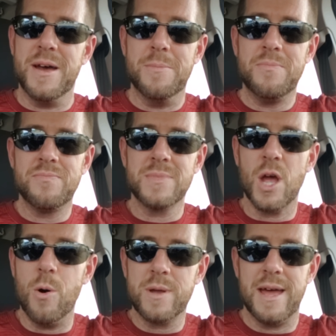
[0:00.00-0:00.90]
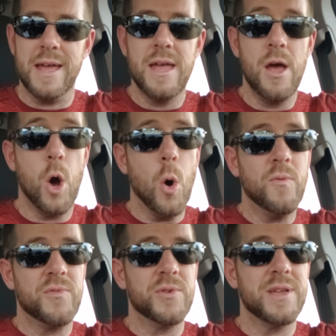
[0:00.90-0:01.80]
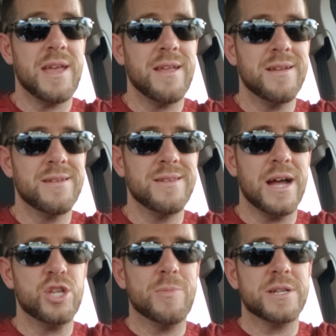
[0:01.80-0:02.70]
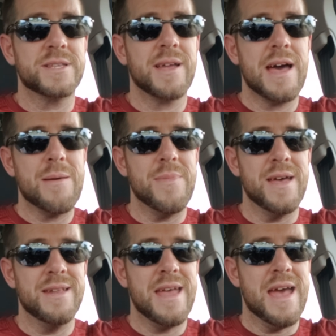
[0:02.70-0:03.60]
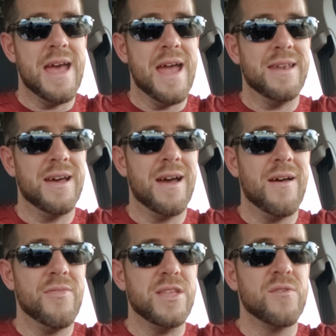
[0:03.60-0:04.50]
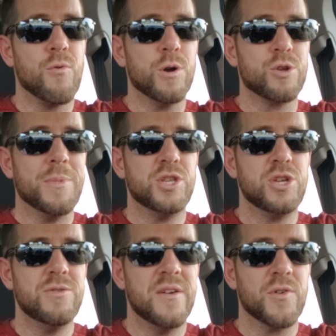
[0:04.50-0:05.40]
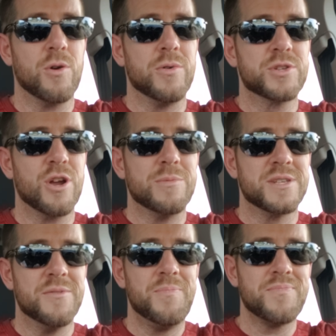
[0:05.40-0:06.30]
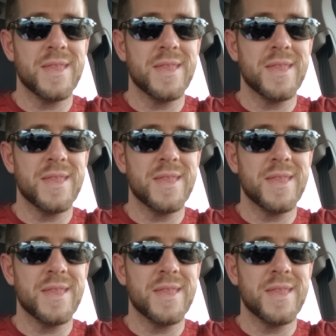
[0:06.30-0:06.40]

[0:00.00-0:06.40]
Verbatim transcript: that. Okay, hopefully not too much time in, and uh, the divorce won't be too difficult in terms of